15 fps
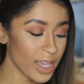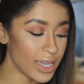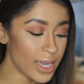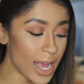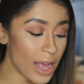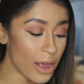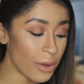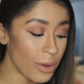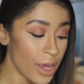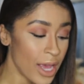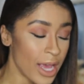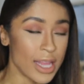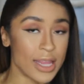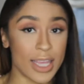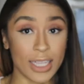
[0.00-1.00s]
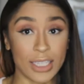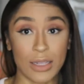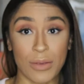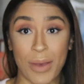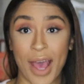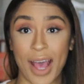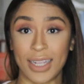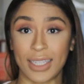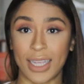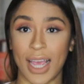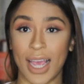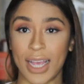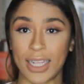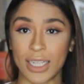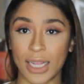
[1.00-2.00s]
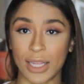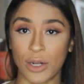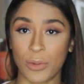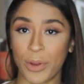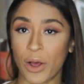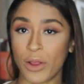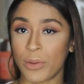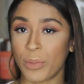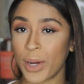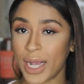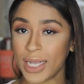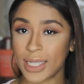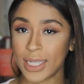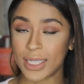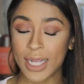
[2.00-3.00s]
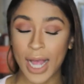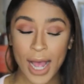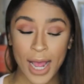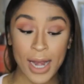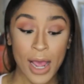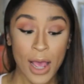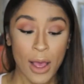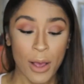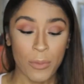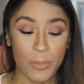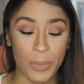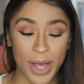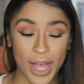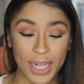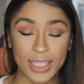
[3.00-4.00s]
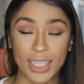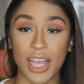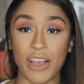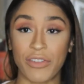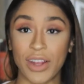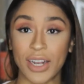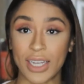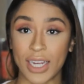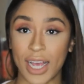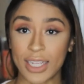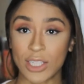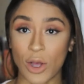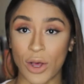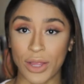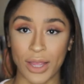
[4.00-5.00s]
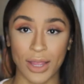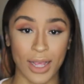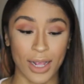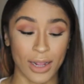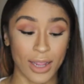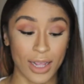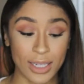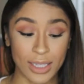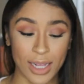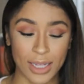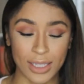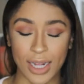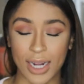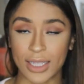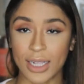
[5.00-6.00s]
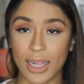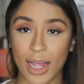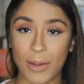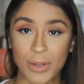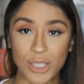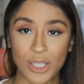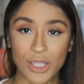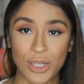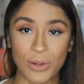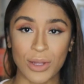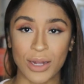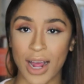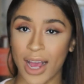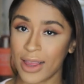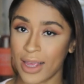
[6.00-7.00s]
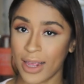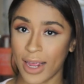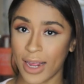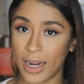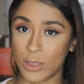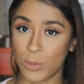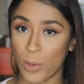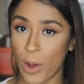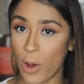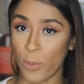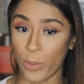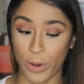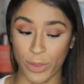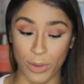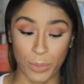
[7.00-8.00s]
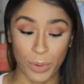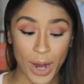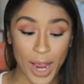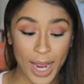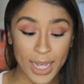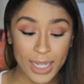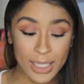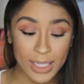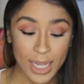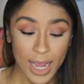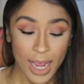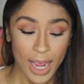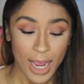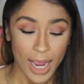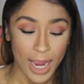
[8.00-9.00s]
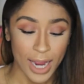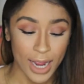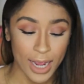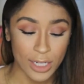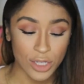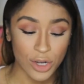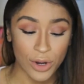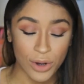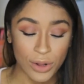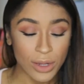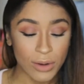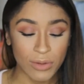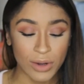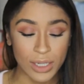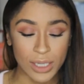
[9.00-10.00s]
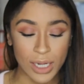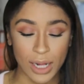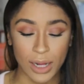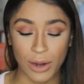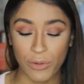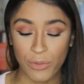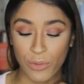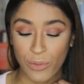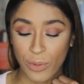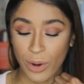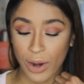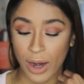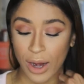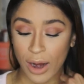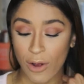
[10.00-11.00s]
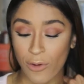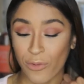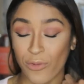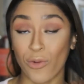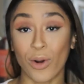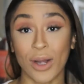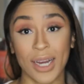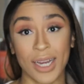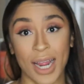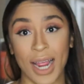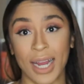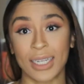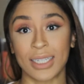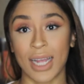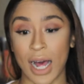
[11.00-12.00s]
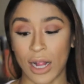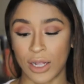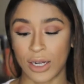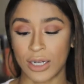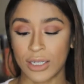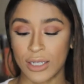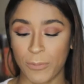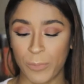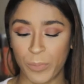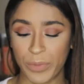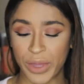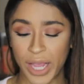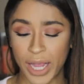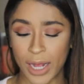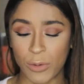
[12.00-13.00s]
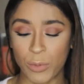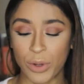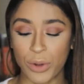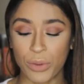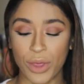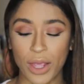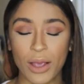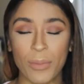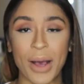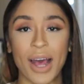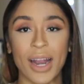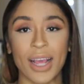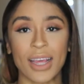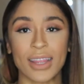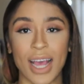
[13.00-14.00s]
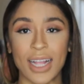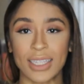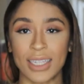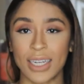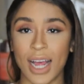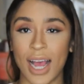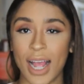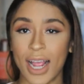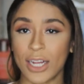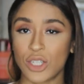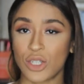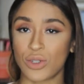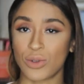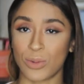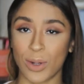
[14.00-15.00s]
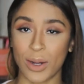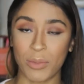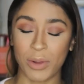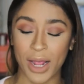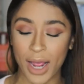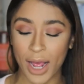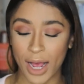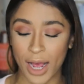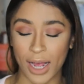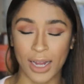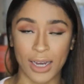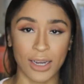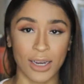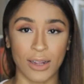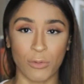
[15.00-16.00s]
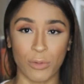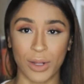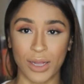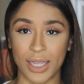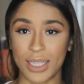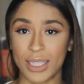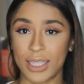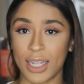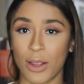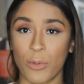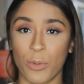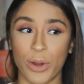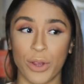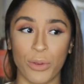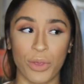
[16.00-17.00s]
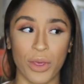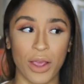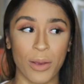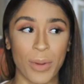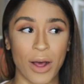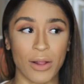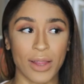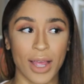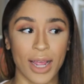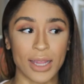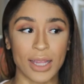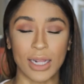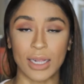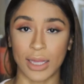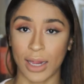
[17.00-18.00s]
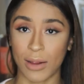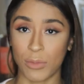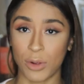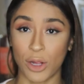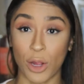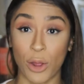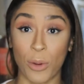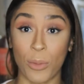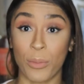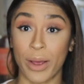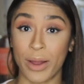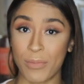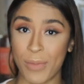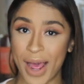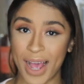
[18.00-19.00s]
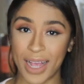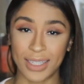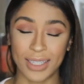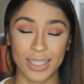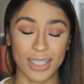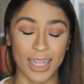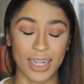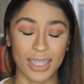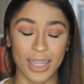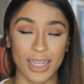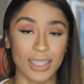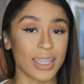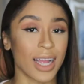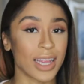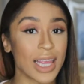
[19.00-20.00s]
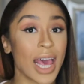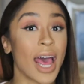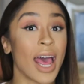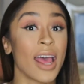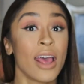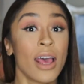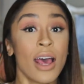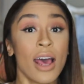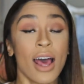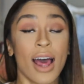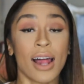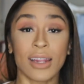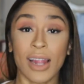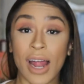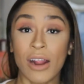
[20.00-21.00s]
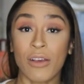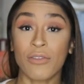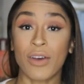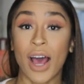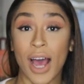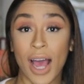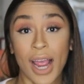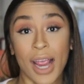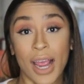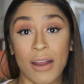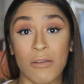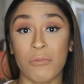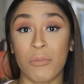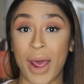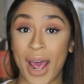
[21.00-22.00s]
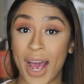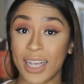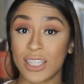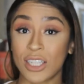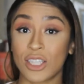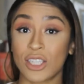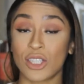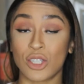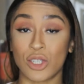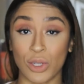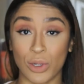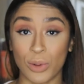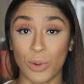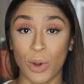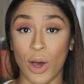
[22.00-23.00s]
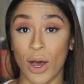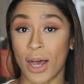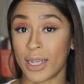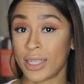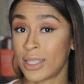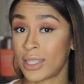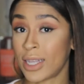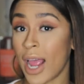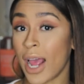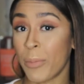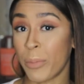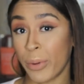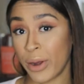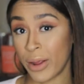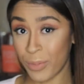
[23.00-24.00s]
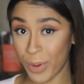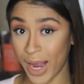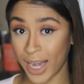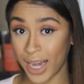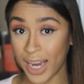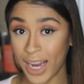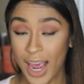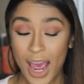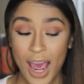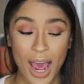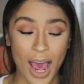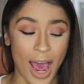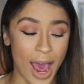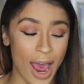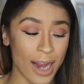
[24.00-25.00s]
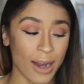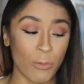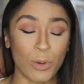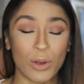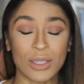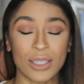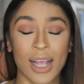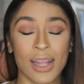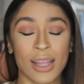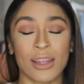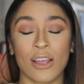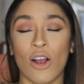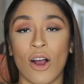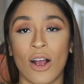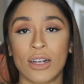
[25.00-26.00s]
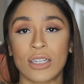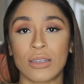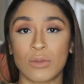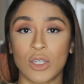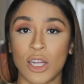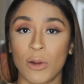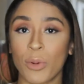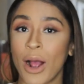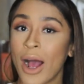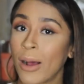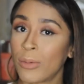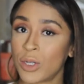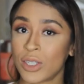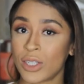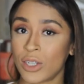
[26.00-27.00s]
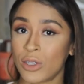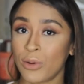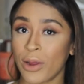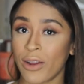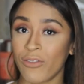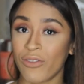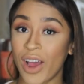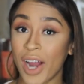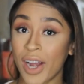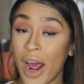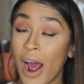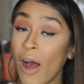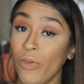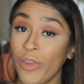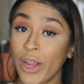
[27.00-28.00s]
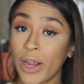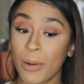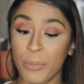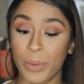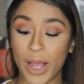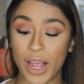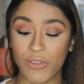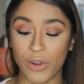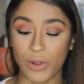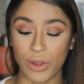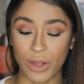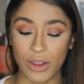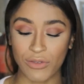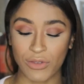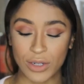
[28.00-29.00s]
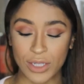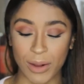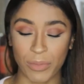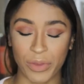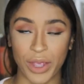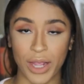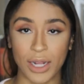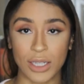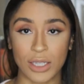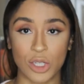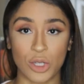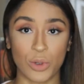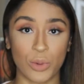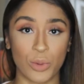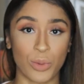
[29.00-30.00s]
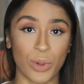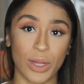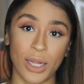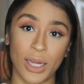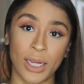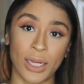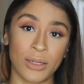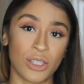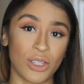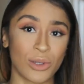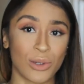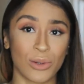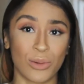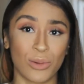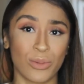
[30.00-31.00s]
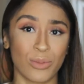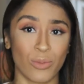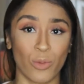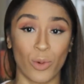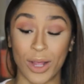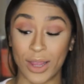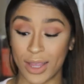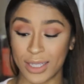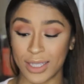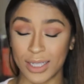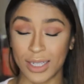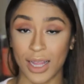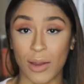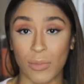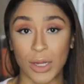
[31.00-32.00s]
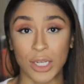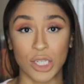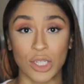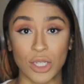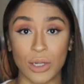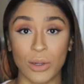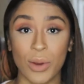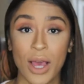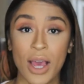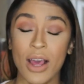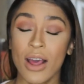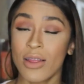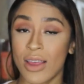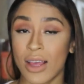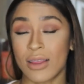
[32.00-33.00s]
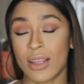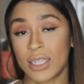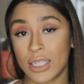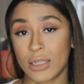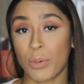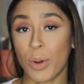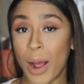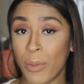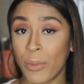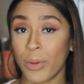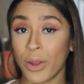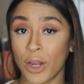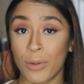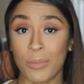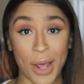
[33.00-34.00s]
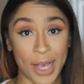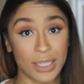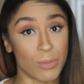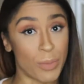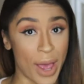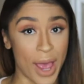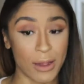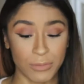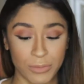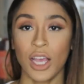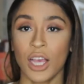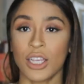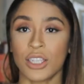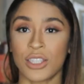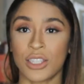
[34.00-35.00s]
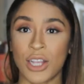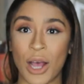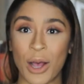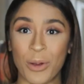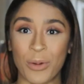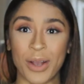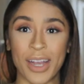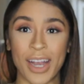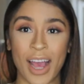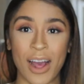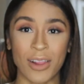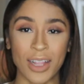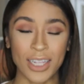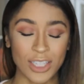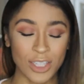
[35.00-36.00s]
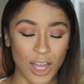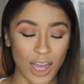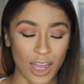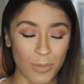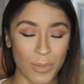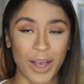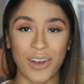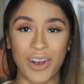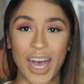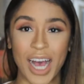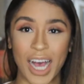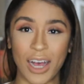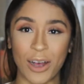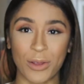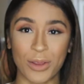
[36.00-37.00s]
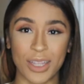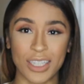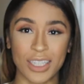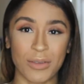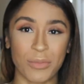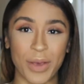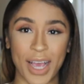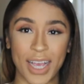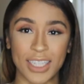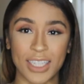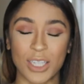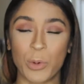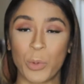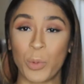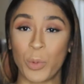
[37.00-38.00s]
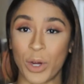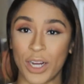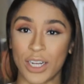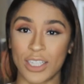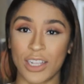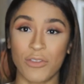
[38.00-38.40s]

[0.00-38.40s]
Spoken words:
Now, this mask is a little bit on the pricey side, but if it does all these things that it's claiming to do, then I think it is well worth the price. It is currently retailing for $49. And when you think about it, that's not extremely unrealistic when you think about like the Glam Glow mud masks and things like that. A lot of high-end masks do cost a pretty penny. I will say that there are some cheaper options that you can find there, but if you're looking for something to really do what this is claiming to do, then this is probably your best bet. So now let's talk about how this mask works.